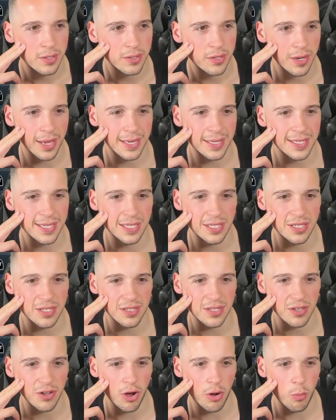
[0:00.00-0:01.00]
I guess he's
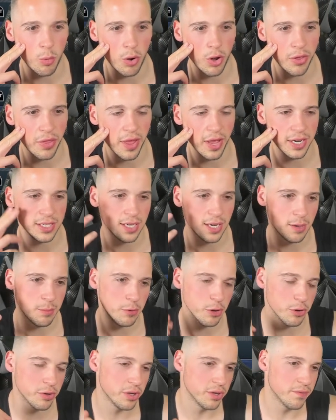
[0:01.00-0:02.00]
just not worth 18
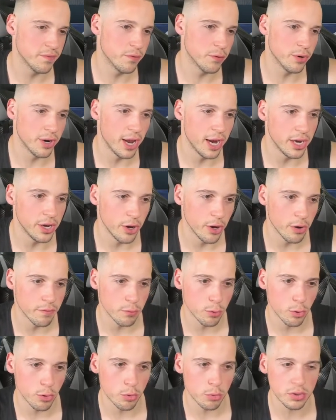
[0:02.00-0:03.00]
million for an 80
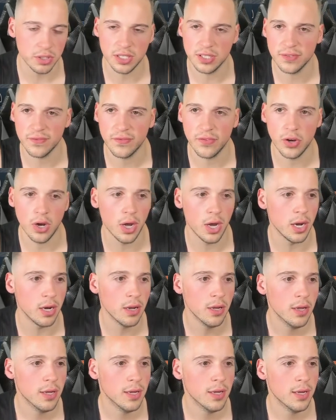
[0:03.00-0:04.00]
overall, which is fine.
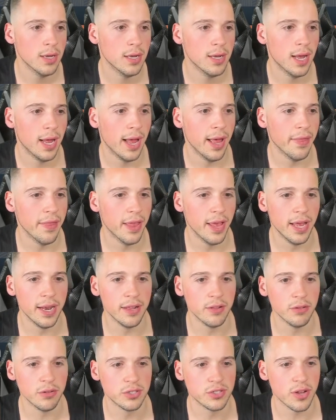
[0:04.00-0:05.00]
And then
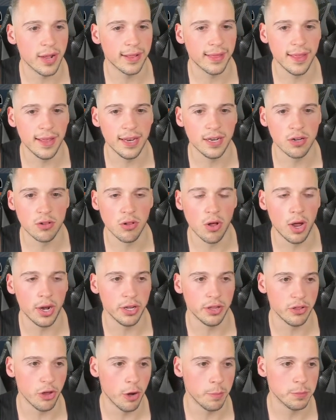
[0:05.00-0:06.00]
it looks like they're
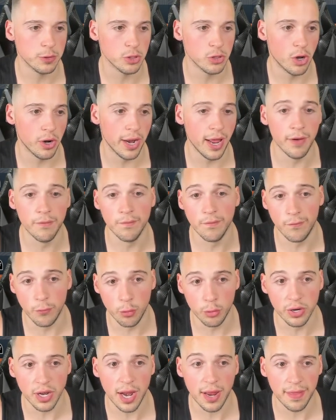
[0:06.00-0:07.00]
declining the option on Evan
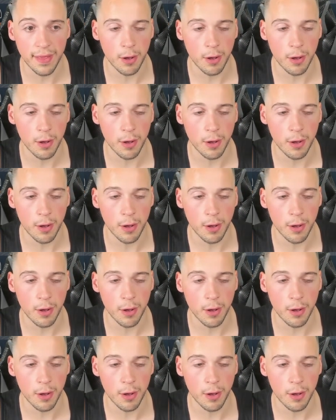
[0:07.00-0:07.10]
Fournier.